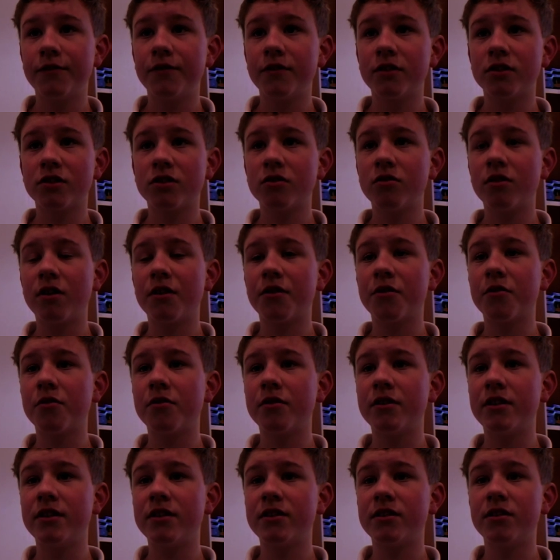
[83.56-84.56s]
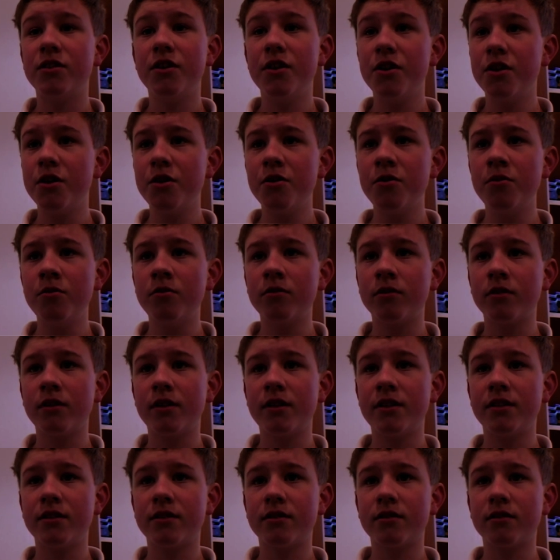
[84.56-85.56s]
I first saw it, I thought it's new,
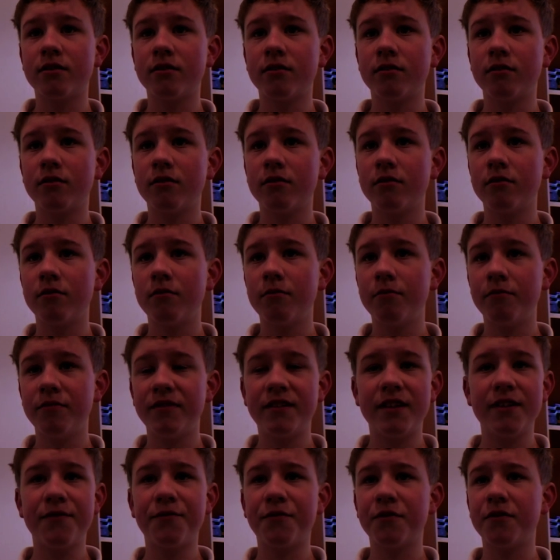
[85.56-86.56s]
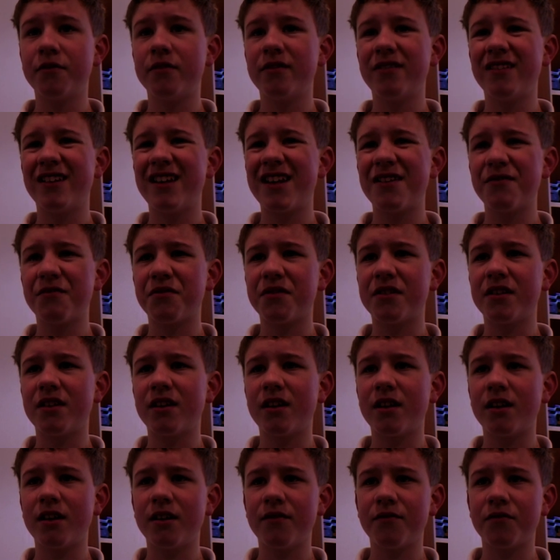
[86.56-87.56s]
it's different than
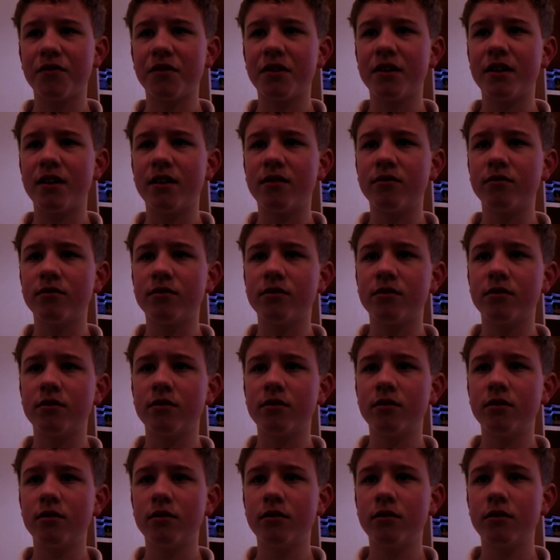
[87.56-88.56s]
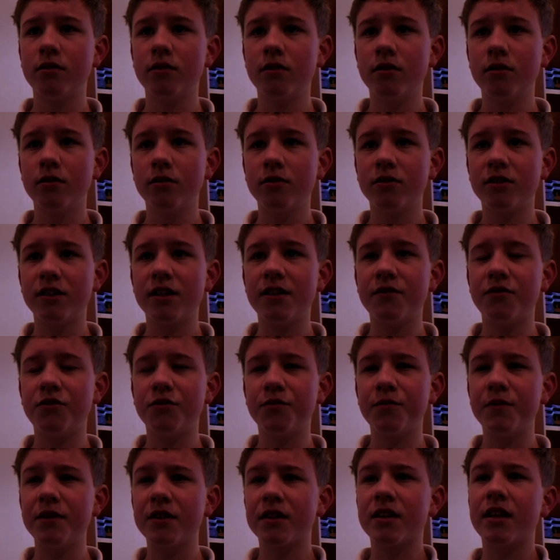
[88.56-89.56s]
everything else, because it gives
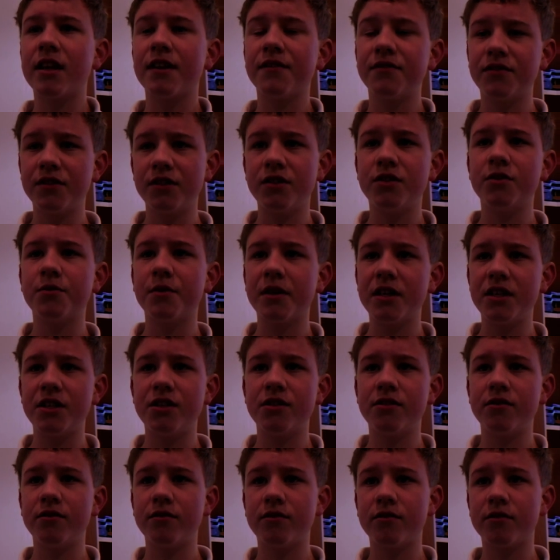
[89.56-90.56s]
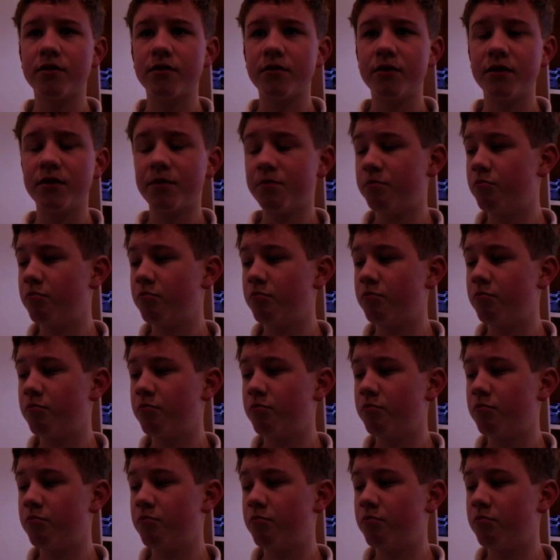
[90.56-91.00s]
you real-life situations, so it's